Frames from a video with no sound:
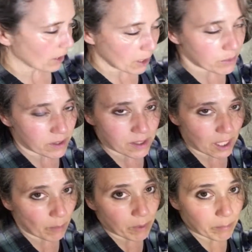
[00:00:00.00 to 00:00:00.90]
it comes to
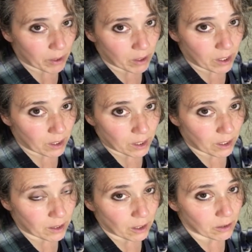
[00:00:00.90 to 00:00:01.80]
salmon berry,
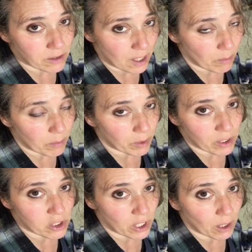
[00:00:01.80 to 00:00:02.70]
anything salmon
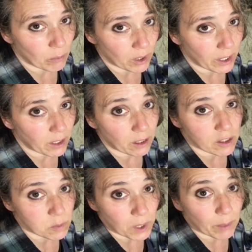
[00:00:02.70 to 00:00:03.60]
berry jam related
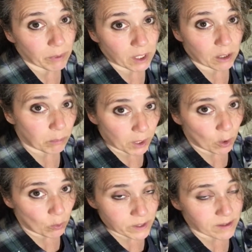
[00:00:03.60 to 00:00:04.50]
is probably going to be
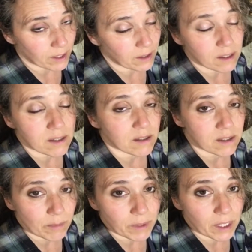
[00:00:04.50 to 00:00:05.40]
always like this, and
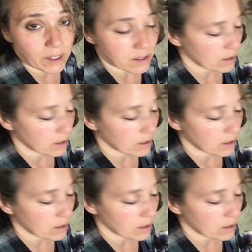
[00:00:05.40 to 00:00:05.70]
something I